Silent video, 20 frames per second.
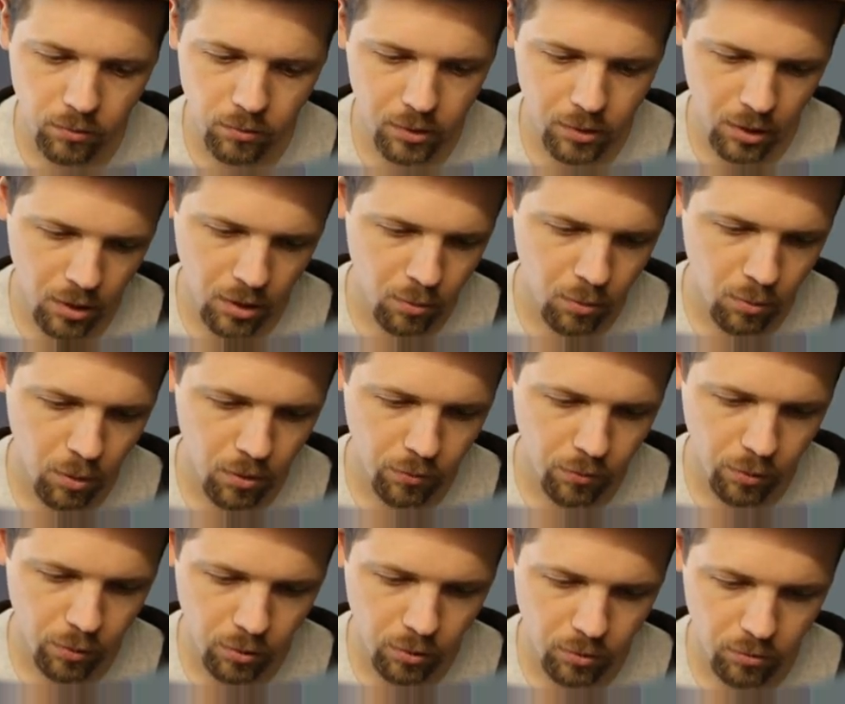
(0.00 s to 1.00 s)
stay underwater
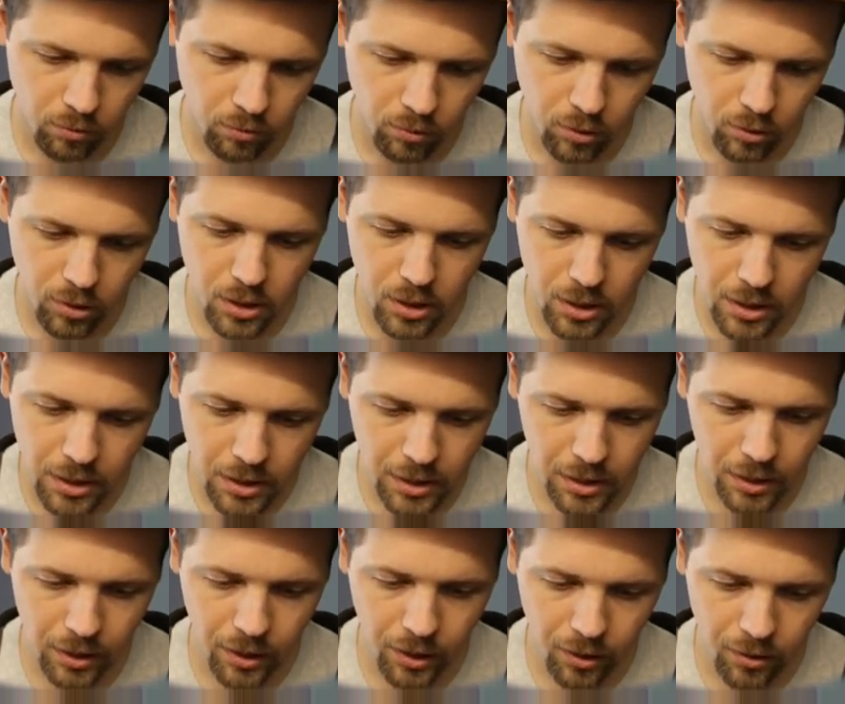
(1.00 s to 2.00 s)
for a
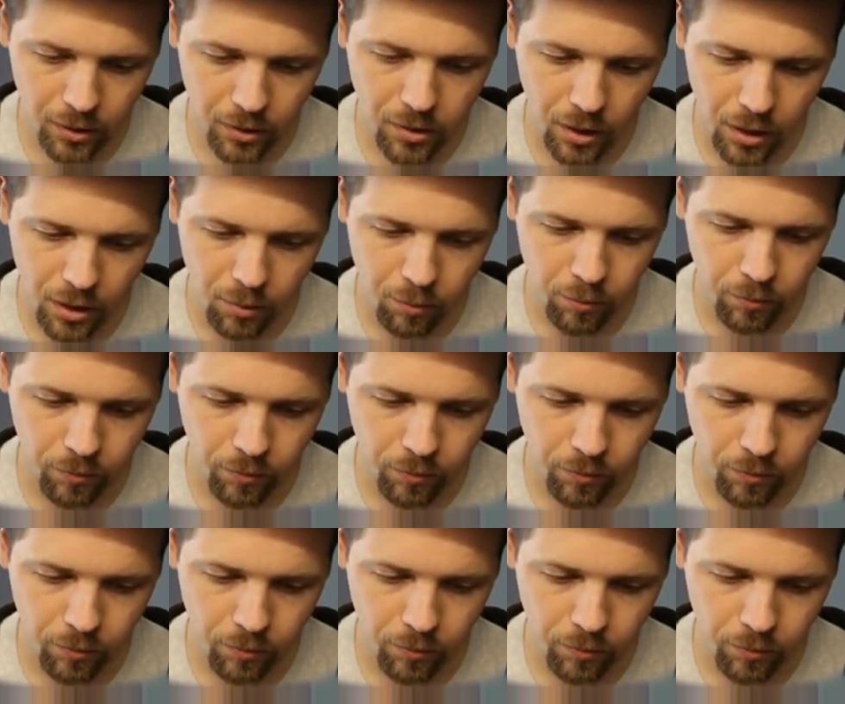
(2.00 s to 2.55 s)
decent length of time.